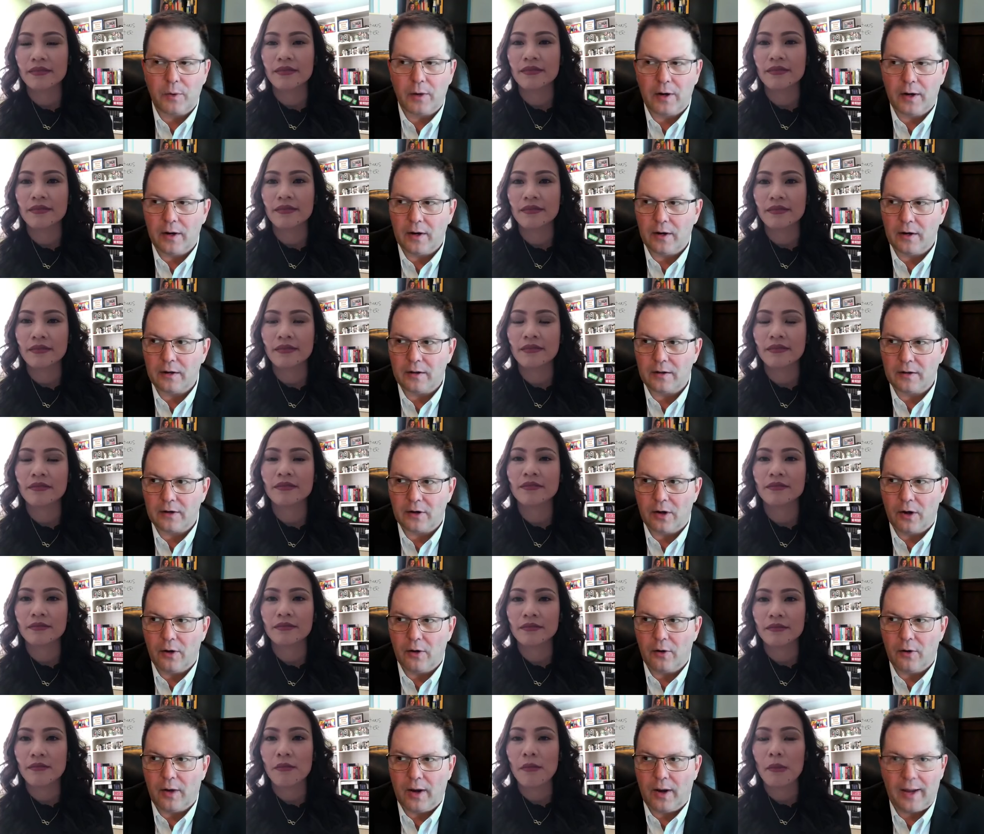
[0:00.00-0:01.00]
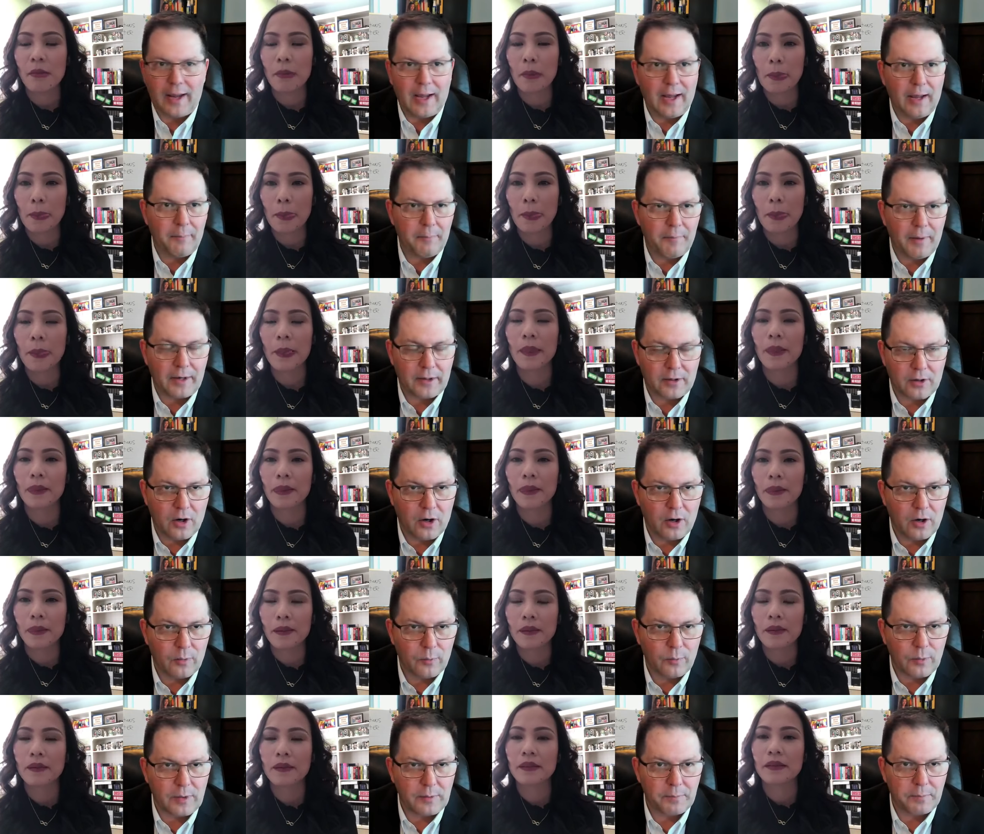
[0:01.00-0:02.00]
Speaker 1: where, you know, I had my car
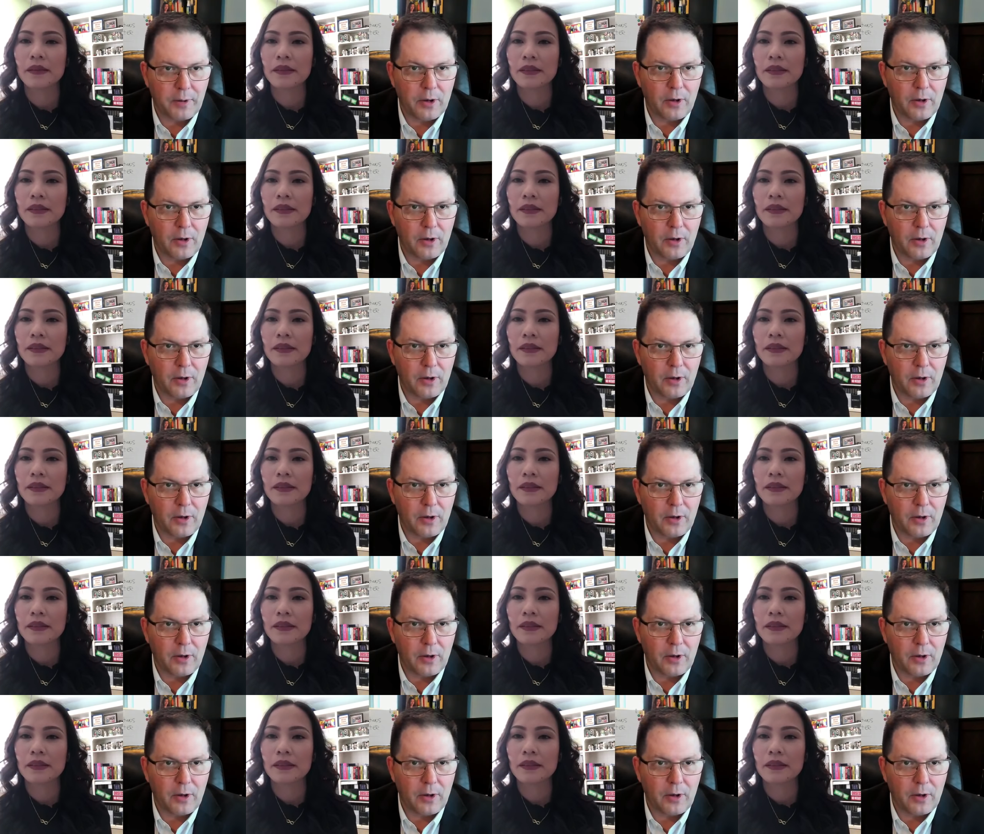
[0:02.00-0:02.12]
mm-hmm.